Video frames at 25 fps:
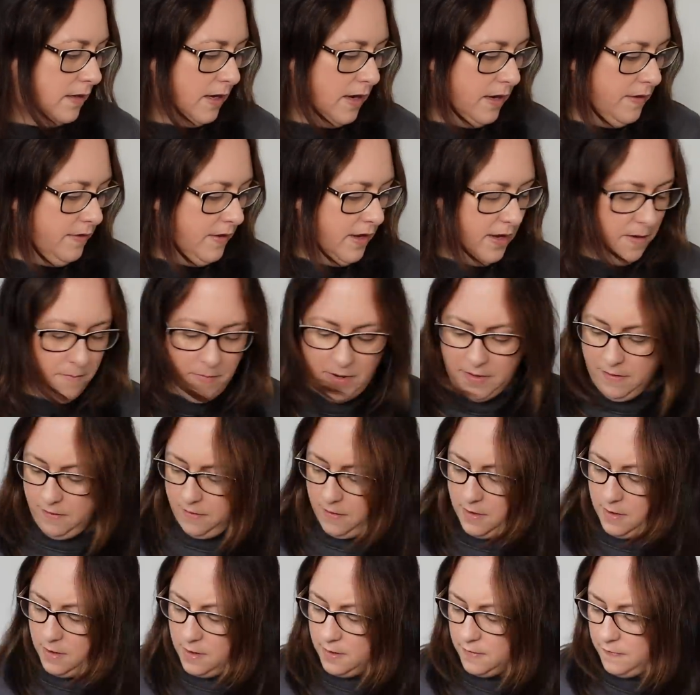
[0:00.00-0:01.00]
And then my
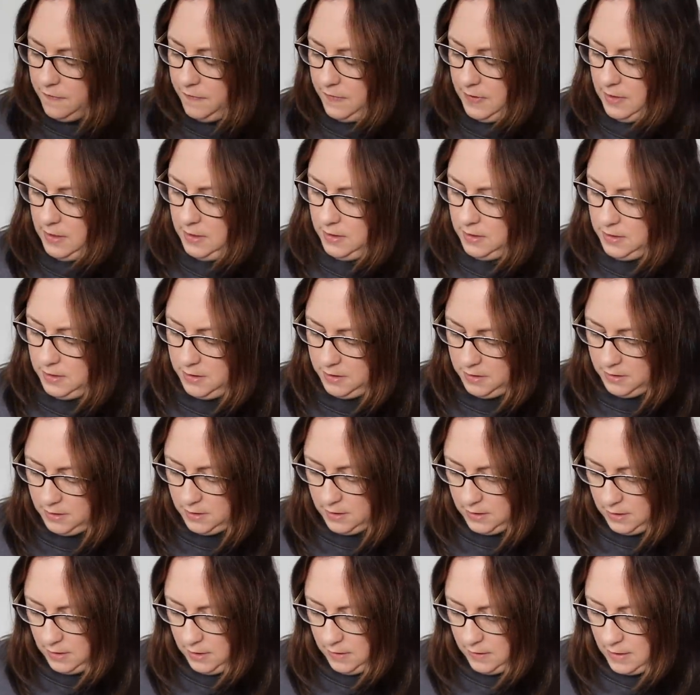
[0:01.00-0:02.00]
third
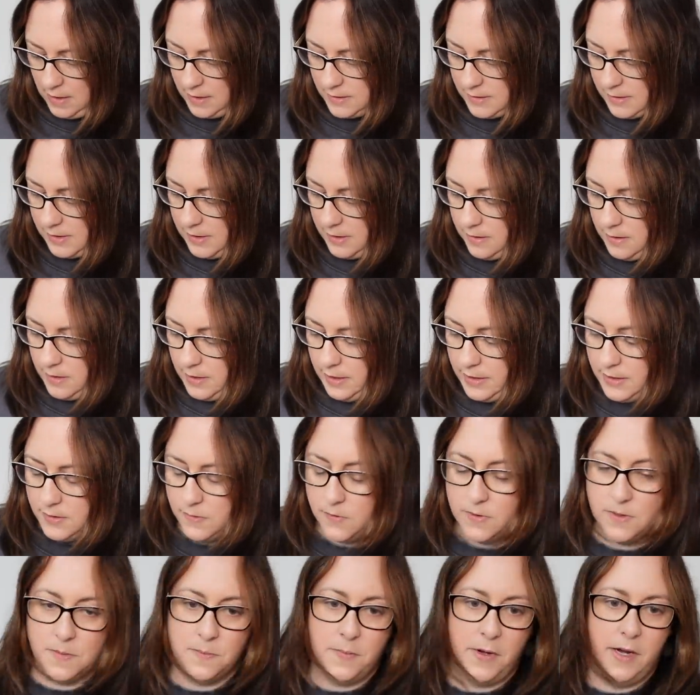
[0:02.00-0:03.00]
finish in that series
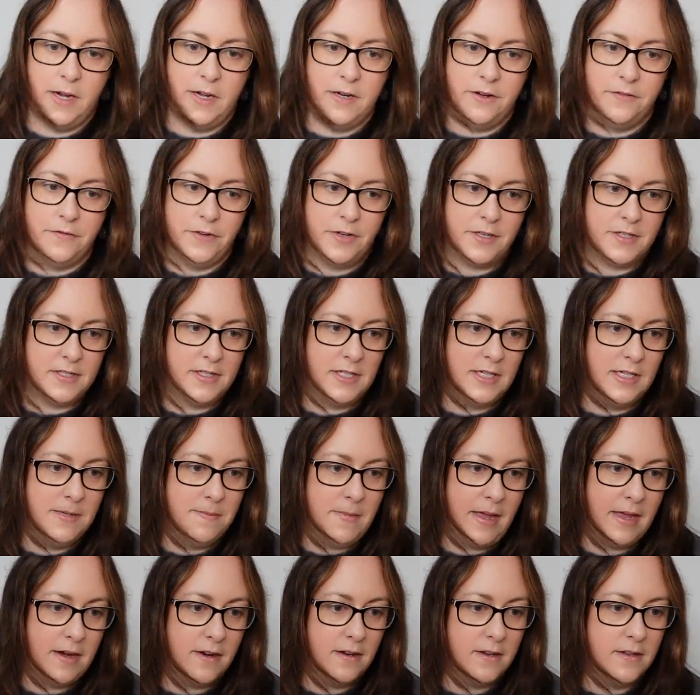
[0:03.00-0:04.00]
was Biodiversity
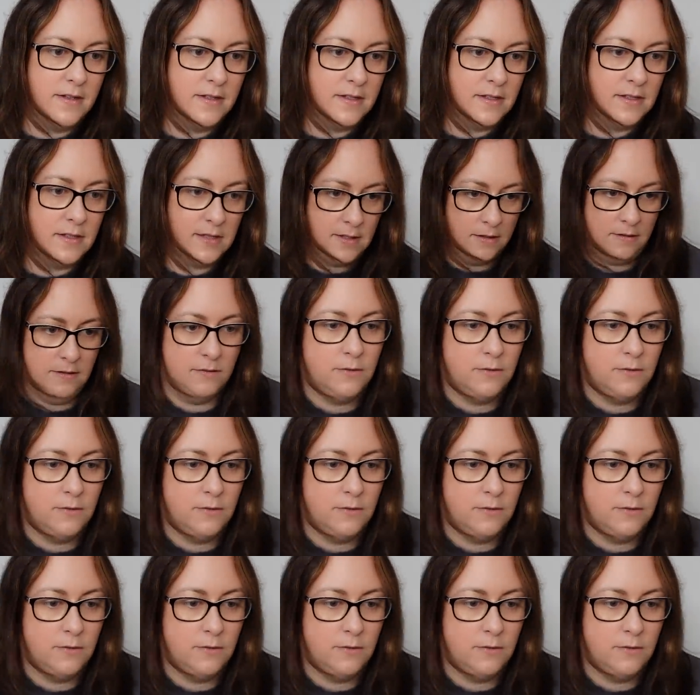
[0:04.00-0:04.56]
Matters